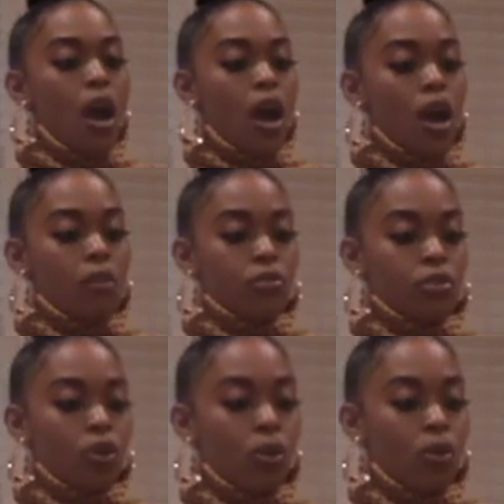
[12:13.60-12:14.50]

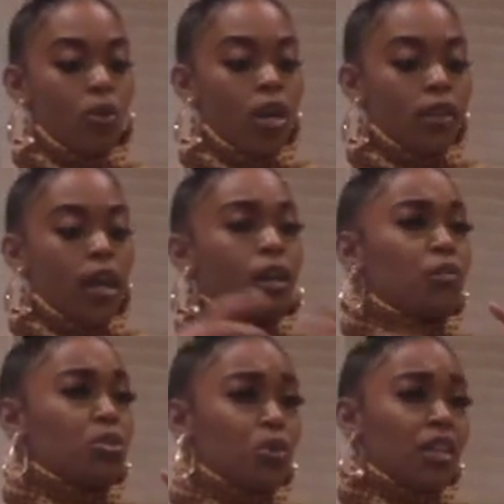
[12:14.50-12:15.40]
So that
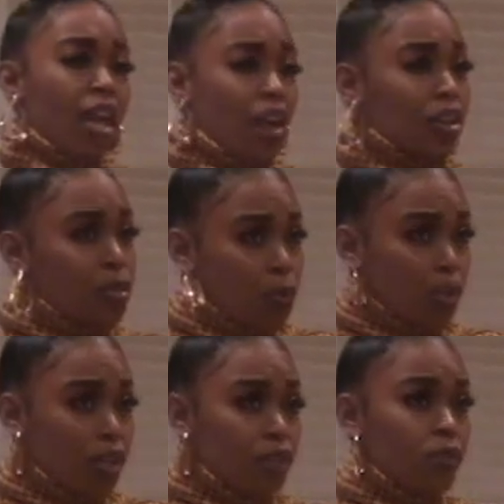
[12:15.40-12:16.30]
comes with the character
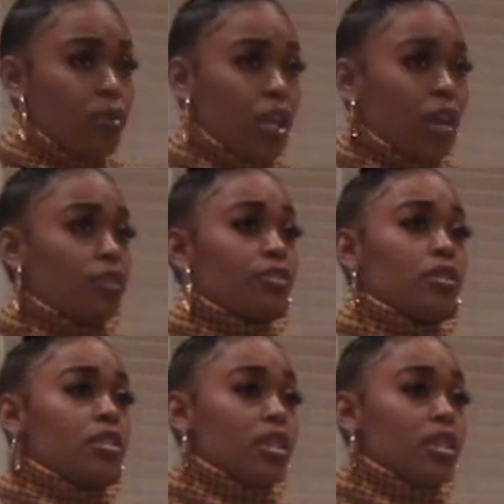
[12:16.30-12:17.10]
work of who the character is